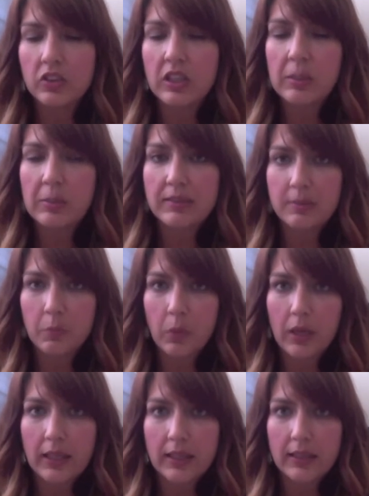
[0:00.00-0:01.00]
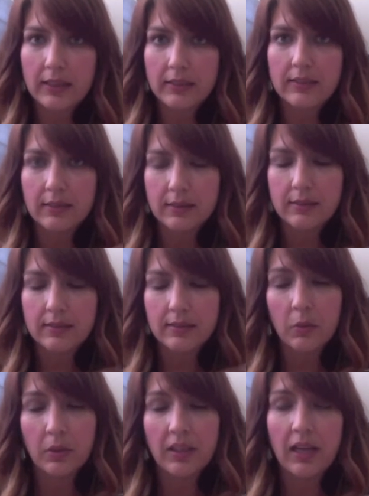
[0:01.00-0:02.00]
going to be some waiting that's
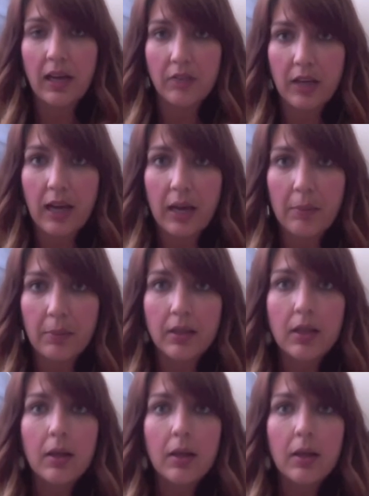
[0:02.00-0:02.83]
going to have to happen.